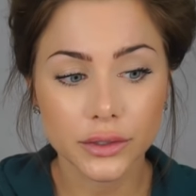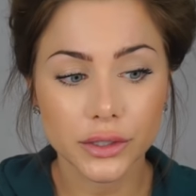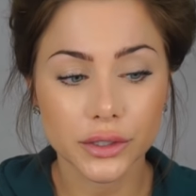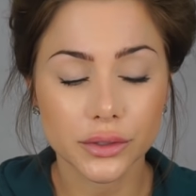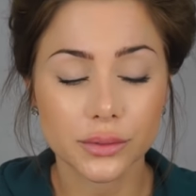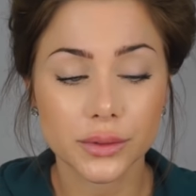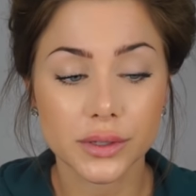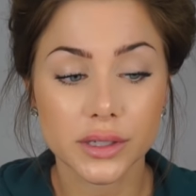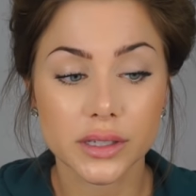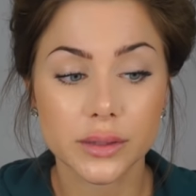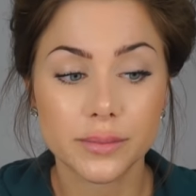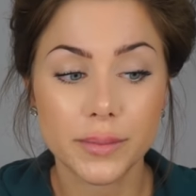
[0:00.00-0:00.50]

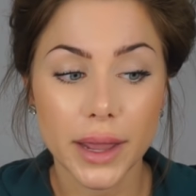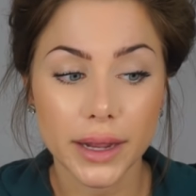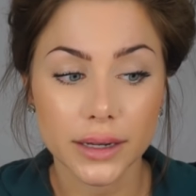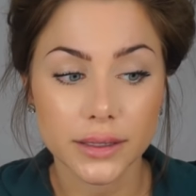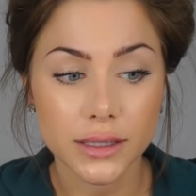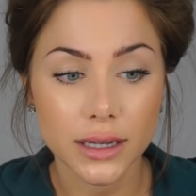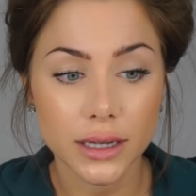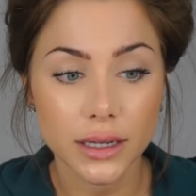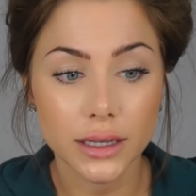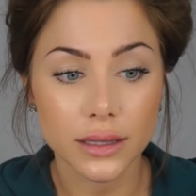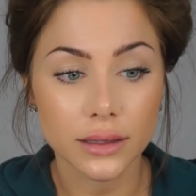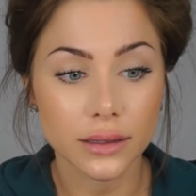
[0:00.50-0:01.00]
just
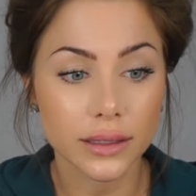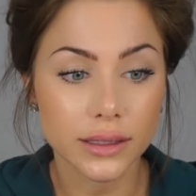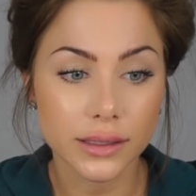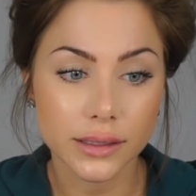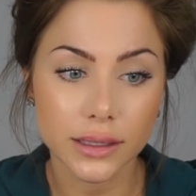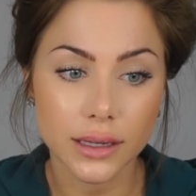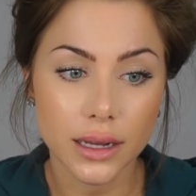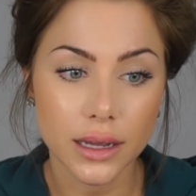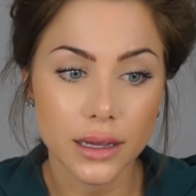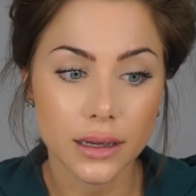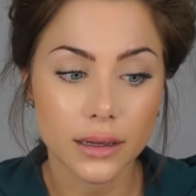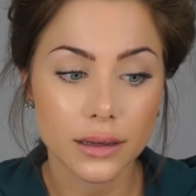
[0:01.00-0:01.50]
respecting and
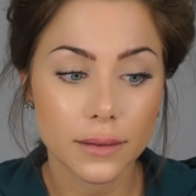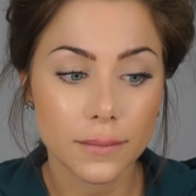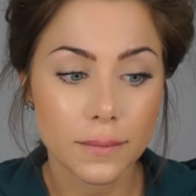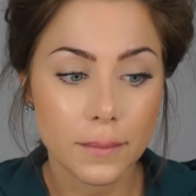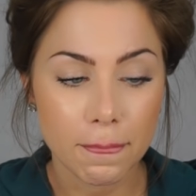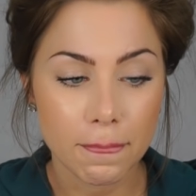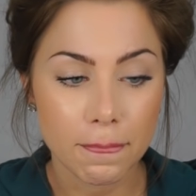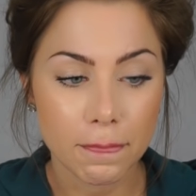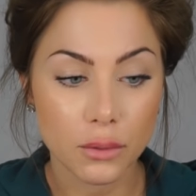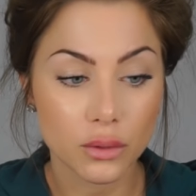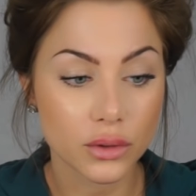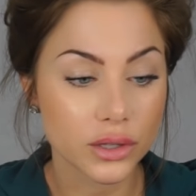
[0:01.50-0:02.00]
listening
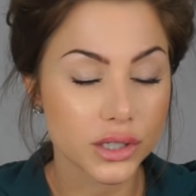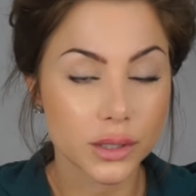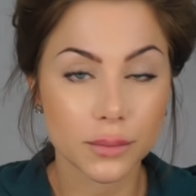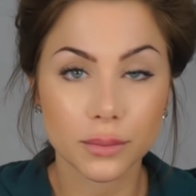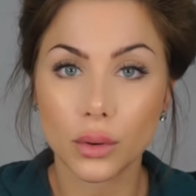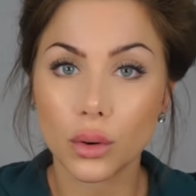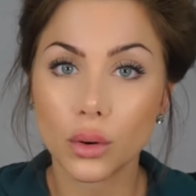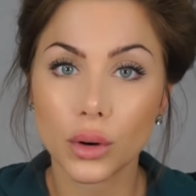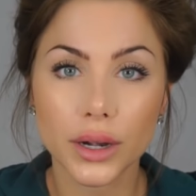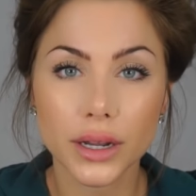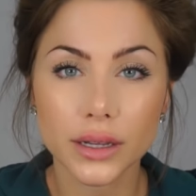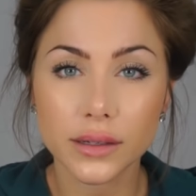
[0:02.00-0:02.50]
or
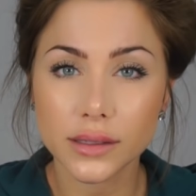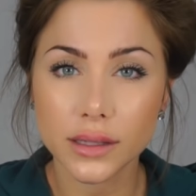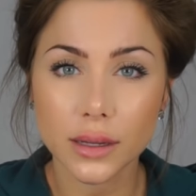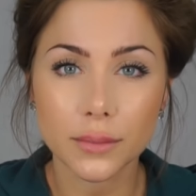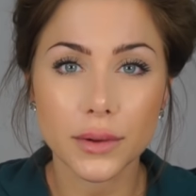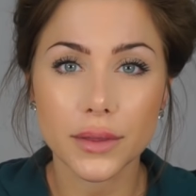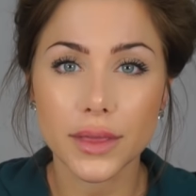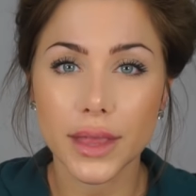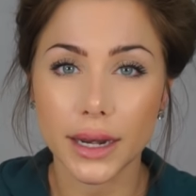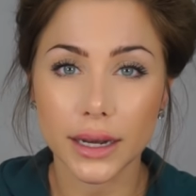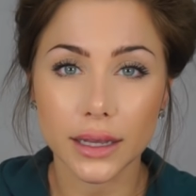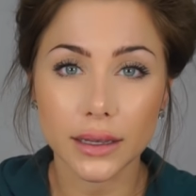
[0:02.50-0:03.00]
supporting
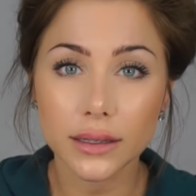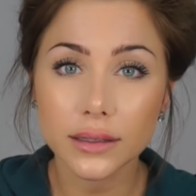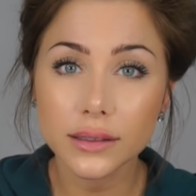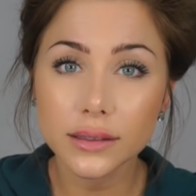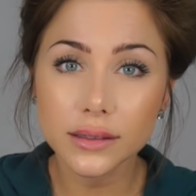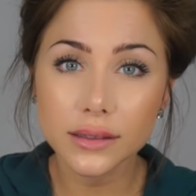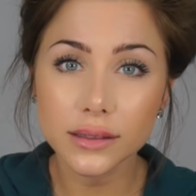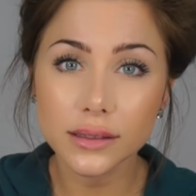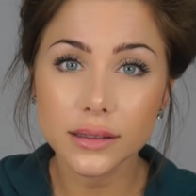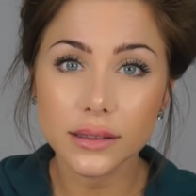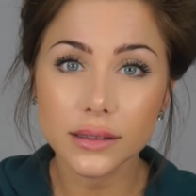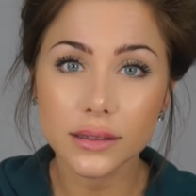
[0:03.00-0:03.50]
someone that
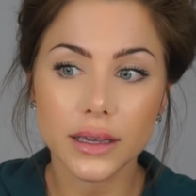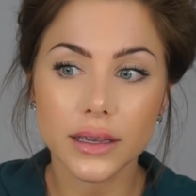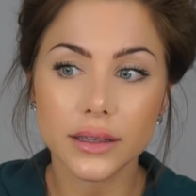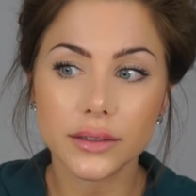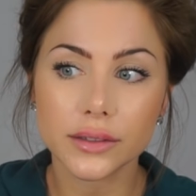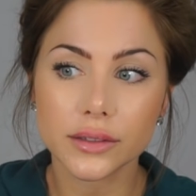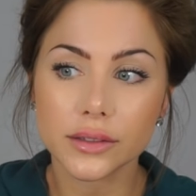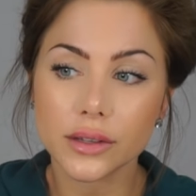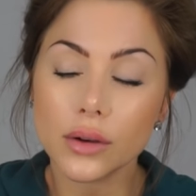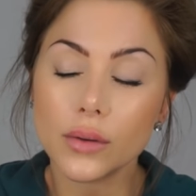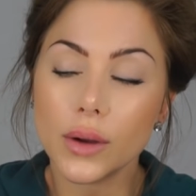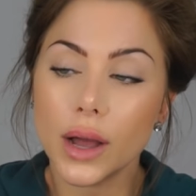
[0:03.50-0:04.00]
is
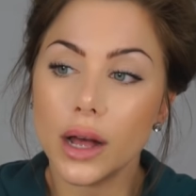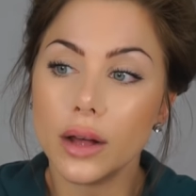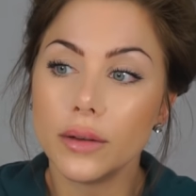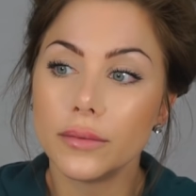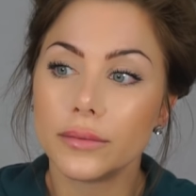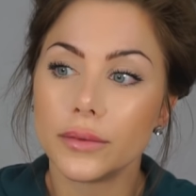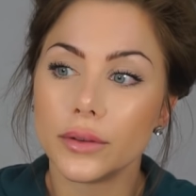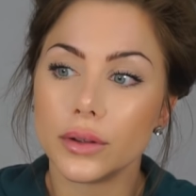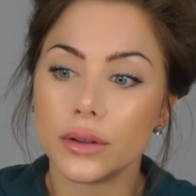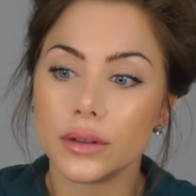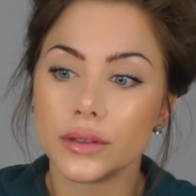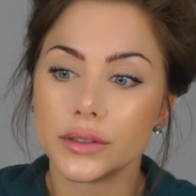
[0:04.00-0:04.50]
is so
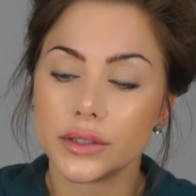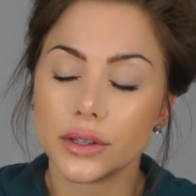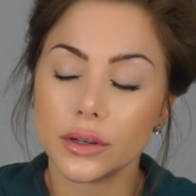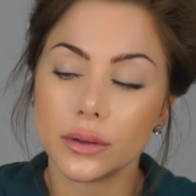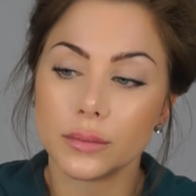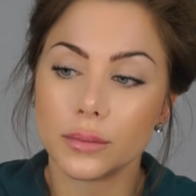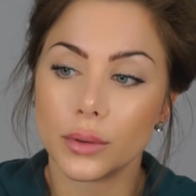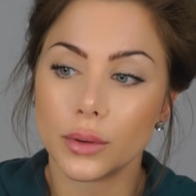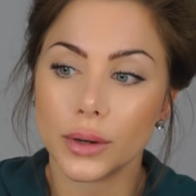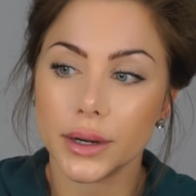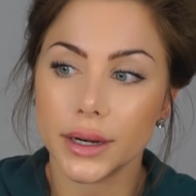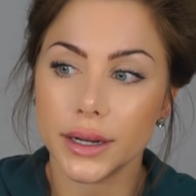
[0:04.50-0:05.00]
helpful and so
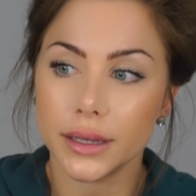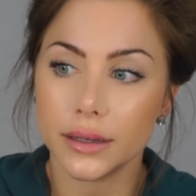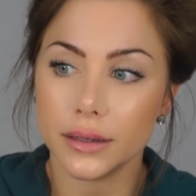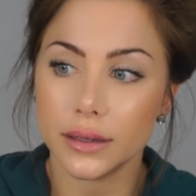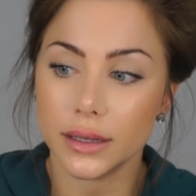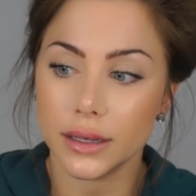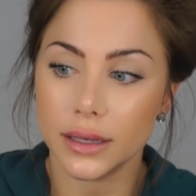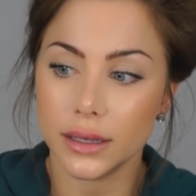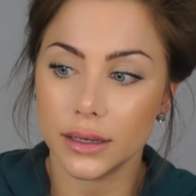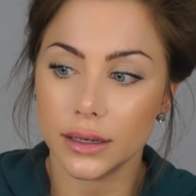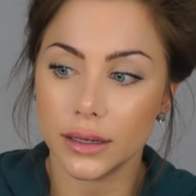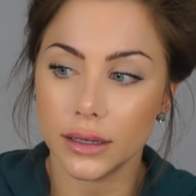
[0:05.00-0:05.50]

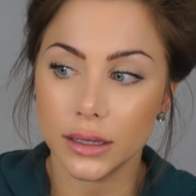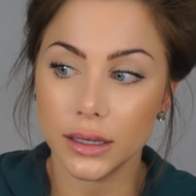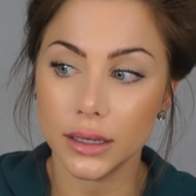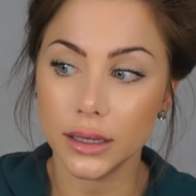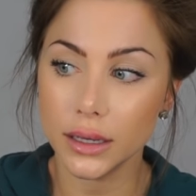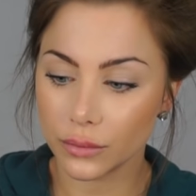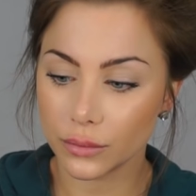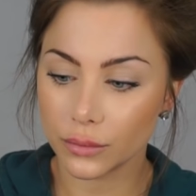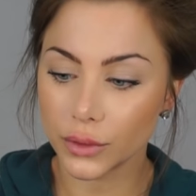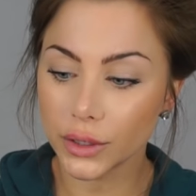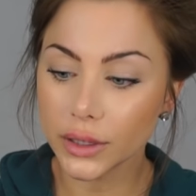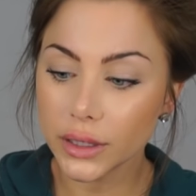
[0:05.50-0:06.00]
important and
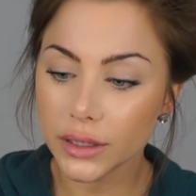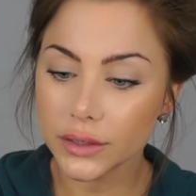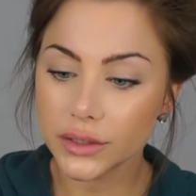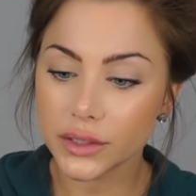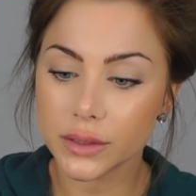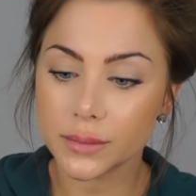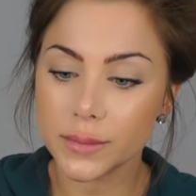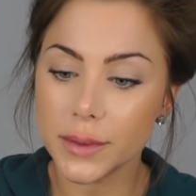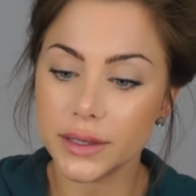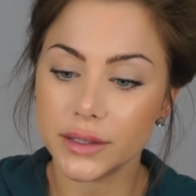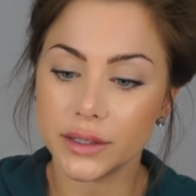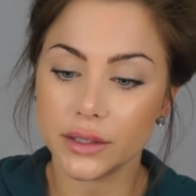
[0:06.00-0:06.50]
really
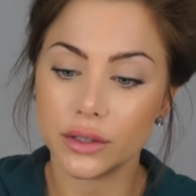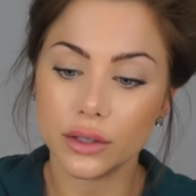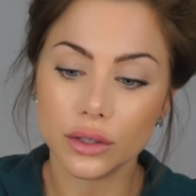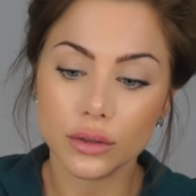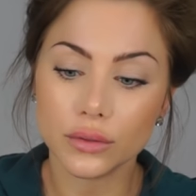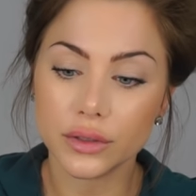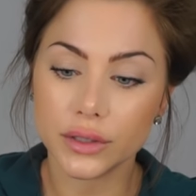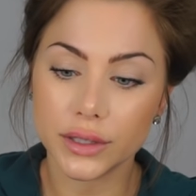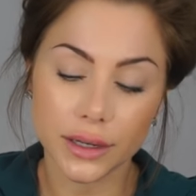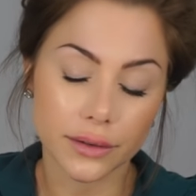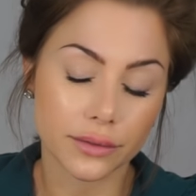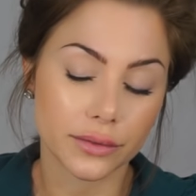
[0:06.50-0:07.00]
just makes a
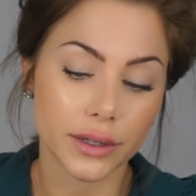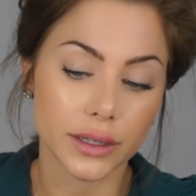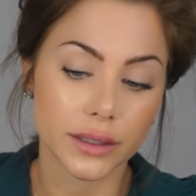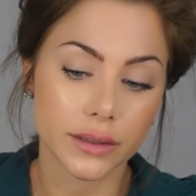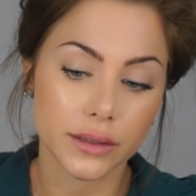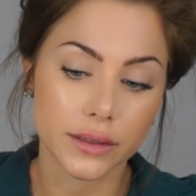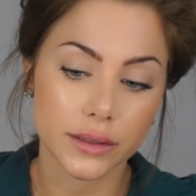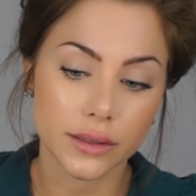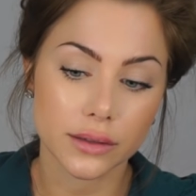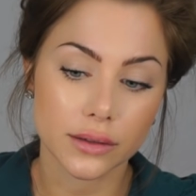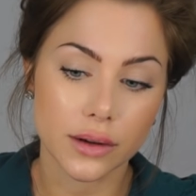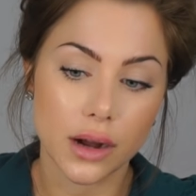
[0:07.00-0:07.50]
huge
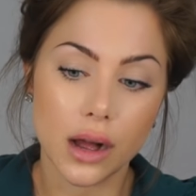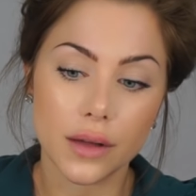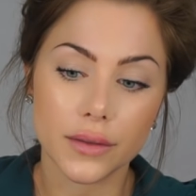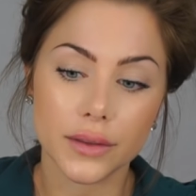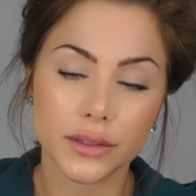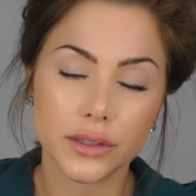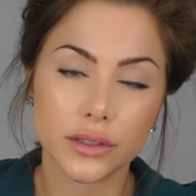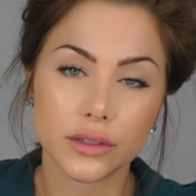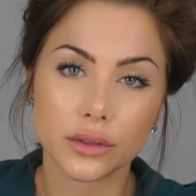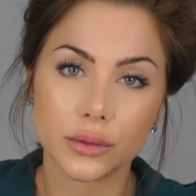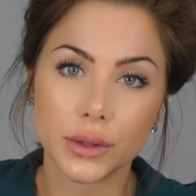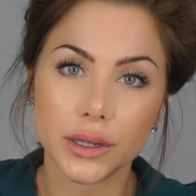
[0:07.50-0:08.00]
difference on
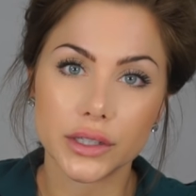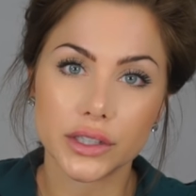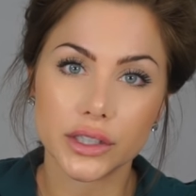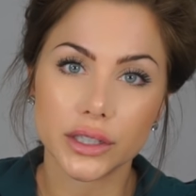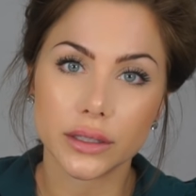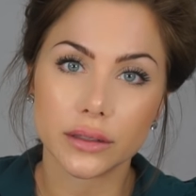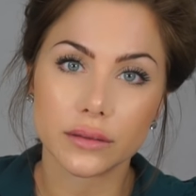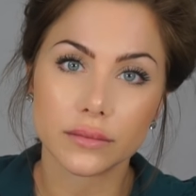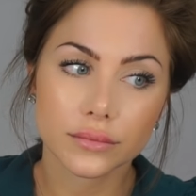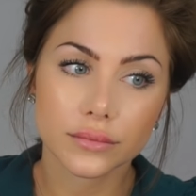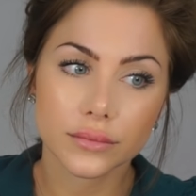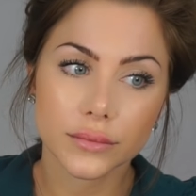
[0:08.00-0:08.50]
the
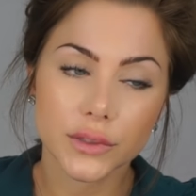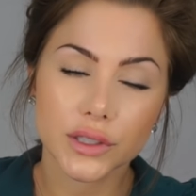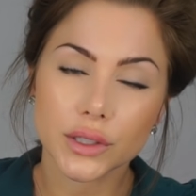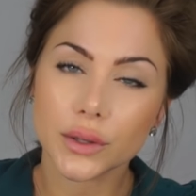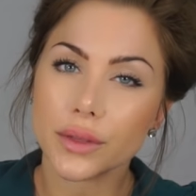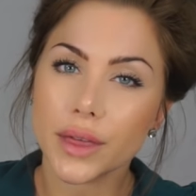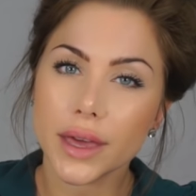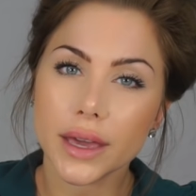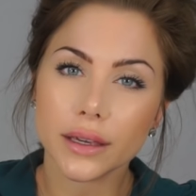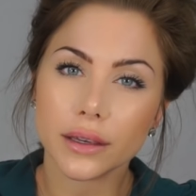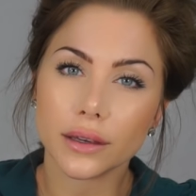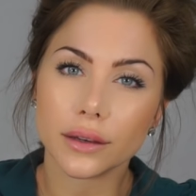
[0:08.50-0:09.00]
situation. So
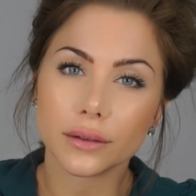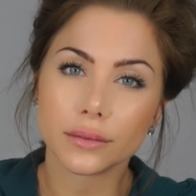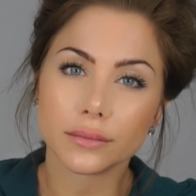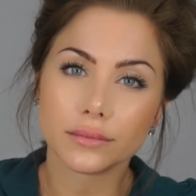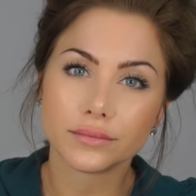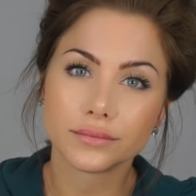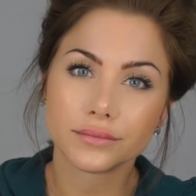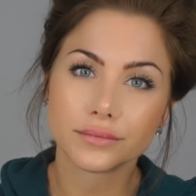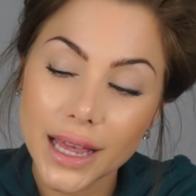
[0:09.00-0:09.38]
thank you.